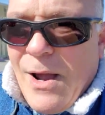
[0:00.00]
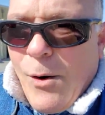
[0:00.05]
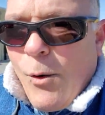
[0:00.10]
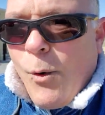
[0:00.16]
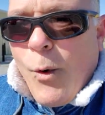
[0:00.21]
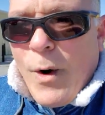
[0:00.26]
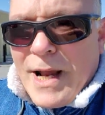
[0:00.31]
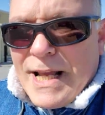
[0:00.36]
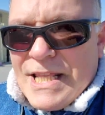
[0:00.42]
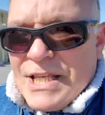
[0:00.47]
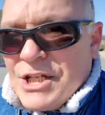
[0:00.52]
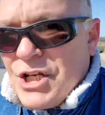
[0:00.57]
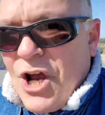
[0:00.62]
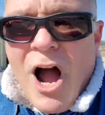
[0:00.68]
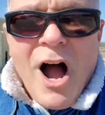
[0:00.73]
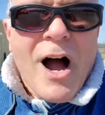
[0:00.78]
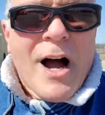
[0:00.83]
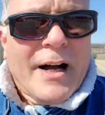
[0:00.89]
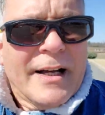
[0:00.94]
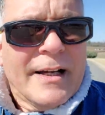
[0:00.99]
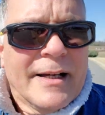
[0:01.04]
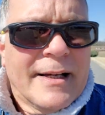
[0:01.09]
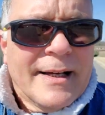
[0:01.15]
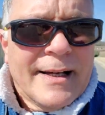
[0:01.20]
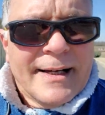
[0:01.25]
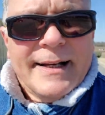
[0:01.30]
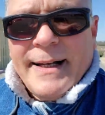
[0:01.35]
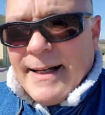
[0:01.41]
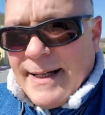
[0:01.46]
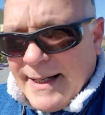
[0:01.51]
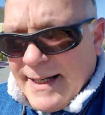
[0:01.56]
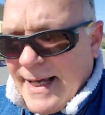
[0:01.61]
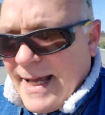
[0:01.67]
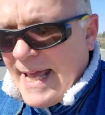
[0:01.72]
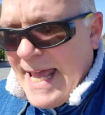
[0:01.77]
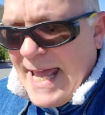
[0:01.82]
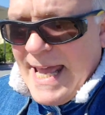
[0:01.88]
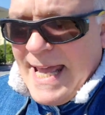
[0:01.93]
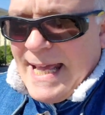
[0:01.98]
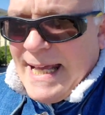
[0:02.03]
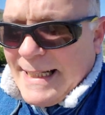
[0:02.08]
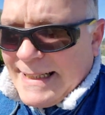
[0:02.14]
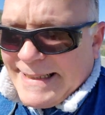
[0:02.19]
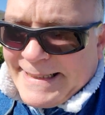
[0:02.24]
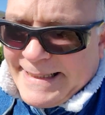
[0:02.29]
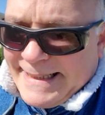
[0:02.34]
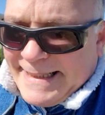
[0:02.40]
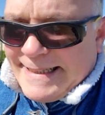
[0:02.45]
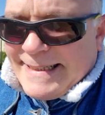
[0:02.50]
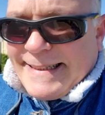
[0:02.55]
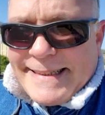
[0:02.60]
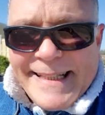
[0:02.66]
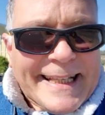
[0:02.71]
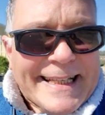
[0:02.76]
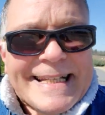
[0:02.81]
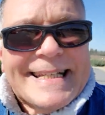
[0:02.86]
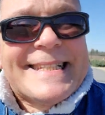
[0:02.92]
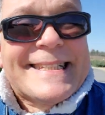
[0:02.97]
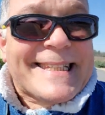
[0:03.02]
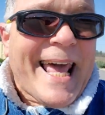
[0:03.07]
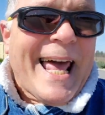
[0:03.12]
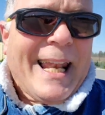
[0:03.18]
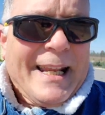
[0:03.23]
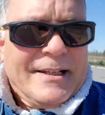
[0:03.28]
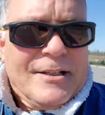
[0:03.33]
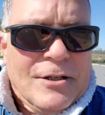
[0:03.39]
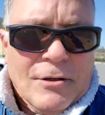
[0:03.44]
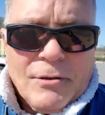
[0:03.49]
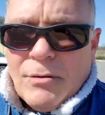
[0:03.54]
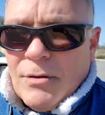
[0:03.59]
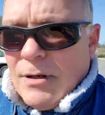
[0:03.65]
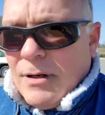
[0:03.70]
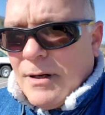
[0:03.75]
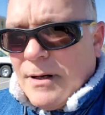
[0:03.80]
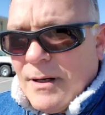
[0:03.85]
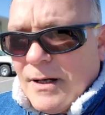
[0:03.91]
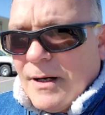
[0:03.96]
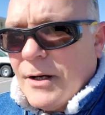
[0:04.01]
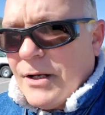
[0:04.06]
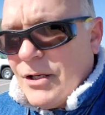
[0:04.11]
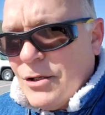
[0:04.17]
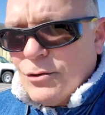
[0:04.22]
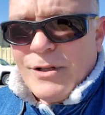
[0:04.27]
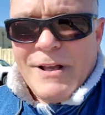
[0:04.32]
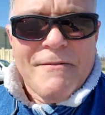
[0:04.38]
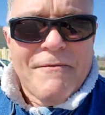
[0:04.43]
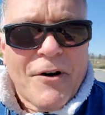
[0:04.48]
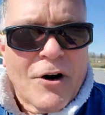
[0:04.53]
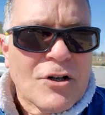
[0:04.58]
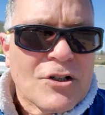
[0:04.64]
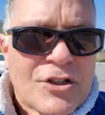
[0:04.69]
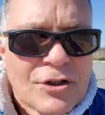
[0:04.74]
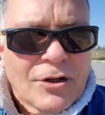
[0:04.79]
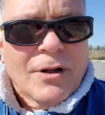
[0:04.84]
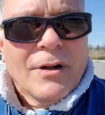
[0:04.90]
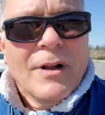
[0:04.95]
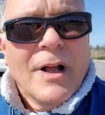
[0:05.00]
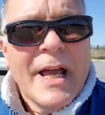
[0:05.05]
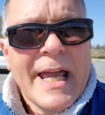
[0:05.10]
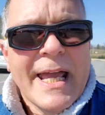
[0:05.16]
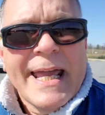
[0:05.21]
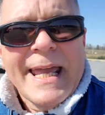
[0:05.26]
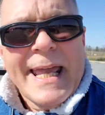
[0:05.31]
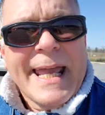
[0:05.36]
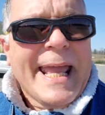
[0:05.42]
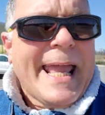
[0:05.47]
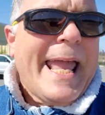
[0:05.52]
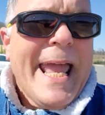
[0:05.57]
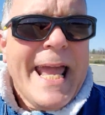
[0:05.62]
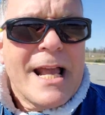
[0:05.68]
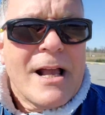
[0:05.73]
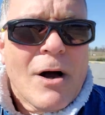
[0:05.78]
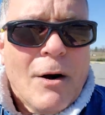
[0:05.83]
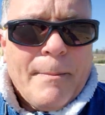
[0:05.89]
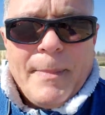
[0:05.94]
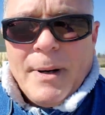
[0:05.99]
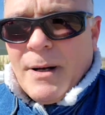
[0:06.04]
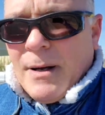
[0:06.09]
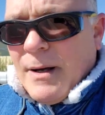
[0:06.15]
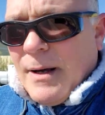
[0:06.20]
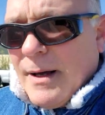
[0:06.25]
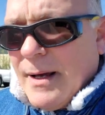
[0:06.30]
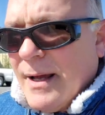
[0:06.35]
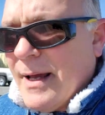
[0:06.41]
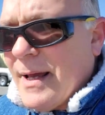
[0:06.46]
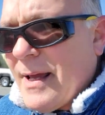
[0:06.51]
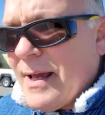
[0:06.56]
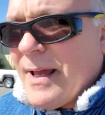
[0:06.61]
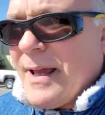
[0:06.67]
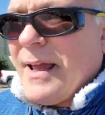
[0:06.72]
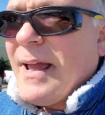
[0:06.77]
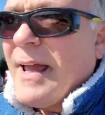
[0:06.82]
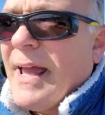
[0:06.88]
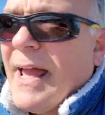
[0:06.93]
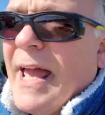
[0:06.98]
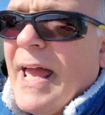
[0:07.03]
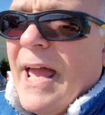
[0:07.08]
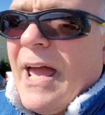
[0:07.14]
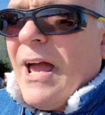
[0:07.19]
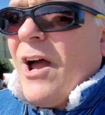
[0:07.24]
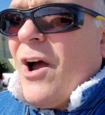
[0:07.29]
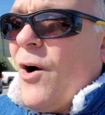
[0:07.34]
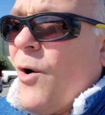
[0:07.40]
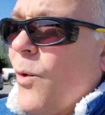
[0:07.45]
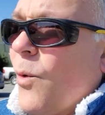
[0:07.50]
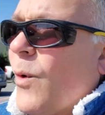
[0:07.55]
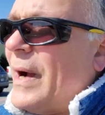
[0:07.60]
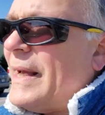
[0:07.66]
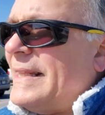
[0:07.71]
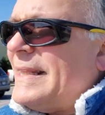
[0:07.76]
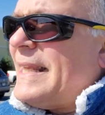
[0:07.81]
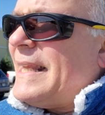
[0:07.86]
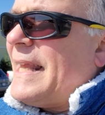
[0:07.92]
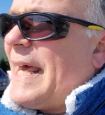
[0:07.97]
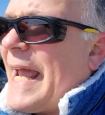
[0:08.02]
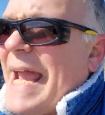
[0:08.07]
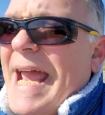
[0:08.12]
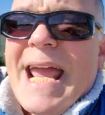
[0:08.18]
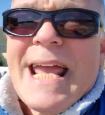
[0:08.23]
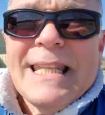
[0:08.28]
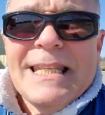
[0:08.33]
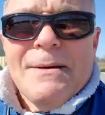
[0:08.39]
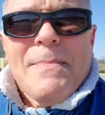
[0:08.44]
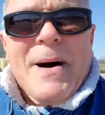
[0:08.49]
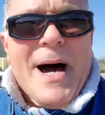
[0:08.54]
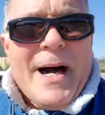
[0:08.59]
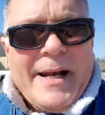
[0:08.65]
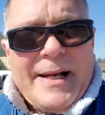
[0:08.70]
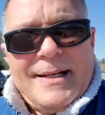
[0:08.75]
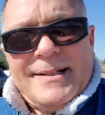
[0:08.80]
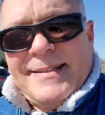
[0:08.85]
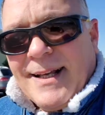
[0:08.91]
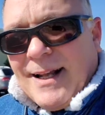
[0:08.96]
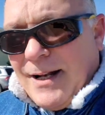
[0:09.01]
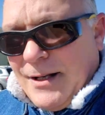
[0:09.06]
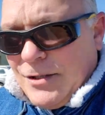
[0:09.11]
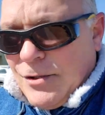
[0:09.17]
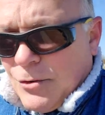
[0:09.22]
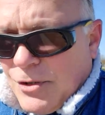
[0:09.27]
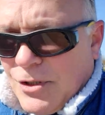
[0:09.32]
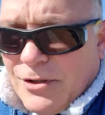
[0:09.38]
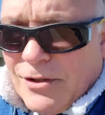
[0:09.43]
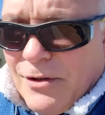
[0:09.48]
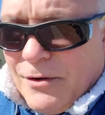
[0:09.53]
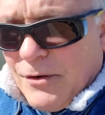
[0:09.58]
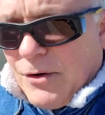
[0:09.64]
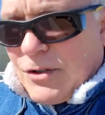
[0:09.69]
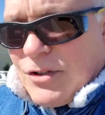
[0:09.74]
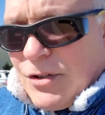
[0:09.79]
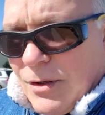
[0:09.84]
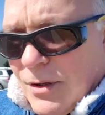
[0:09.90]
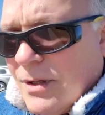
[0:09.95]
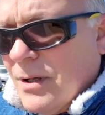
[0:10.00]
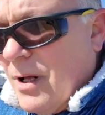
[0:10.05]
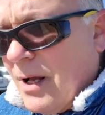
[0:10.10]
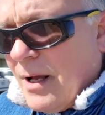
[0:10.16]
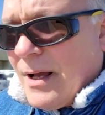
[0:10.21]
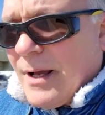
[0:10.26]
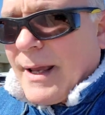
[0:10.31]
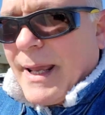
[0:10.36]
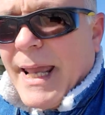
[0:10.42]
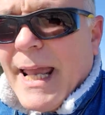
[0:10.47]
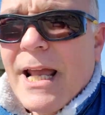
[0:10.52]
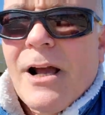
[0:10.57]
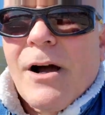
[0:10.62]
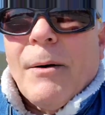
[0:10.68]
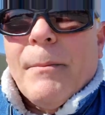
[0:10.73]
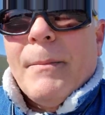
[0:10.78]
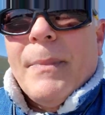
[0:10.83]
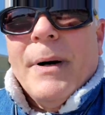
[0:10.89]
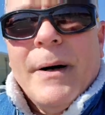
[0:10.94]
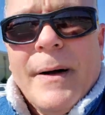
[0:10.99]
when Young is selling you universal income, when anybody is selling you universal income,